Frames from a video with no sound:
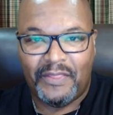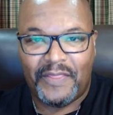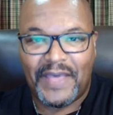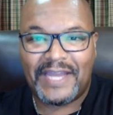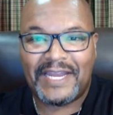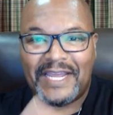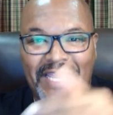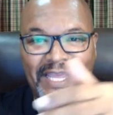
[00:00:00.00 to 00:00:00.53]

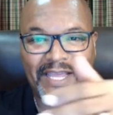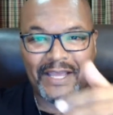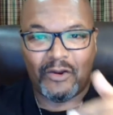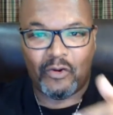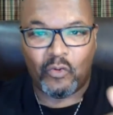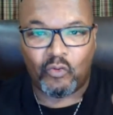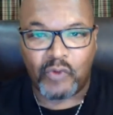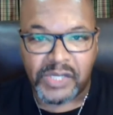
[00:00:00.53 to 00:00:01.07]
that
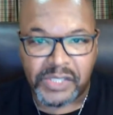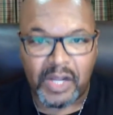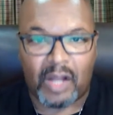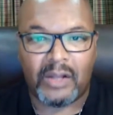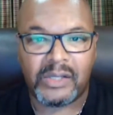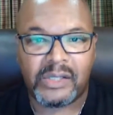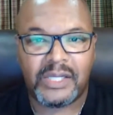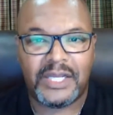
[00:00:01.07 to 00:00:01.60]

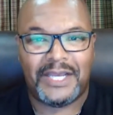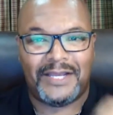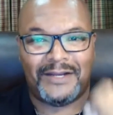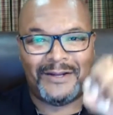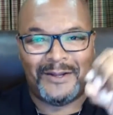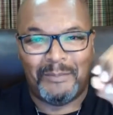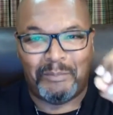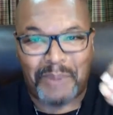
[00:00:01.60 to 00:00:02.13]
results
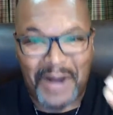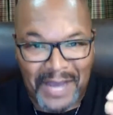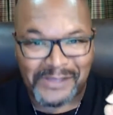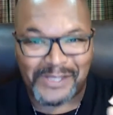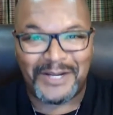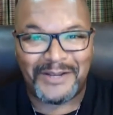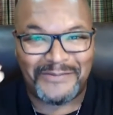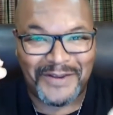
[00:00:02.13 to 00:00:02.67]
in
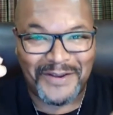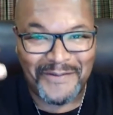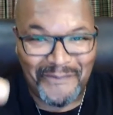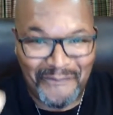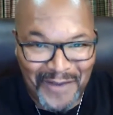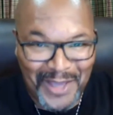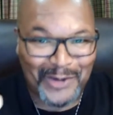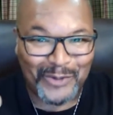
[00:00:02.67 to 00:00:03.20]
positive
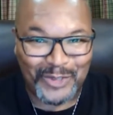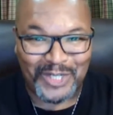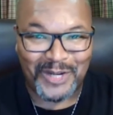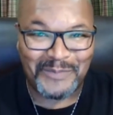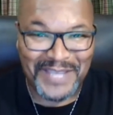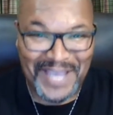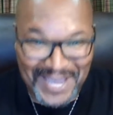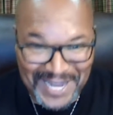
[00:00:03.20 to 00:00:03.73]

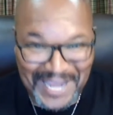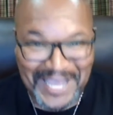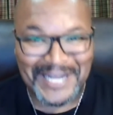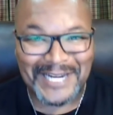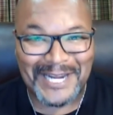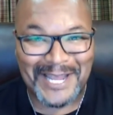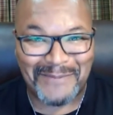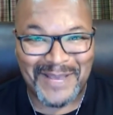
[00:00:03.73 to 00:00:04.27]
fellowship can i
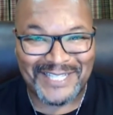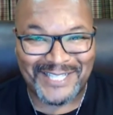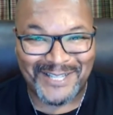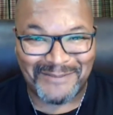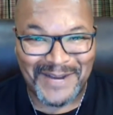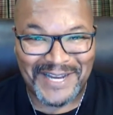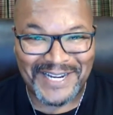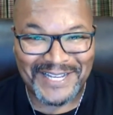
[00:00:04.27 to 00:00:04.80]
get an amen
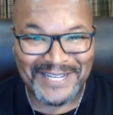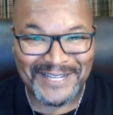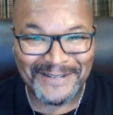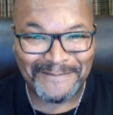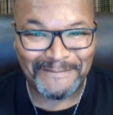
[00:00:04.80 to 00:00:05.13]
somebody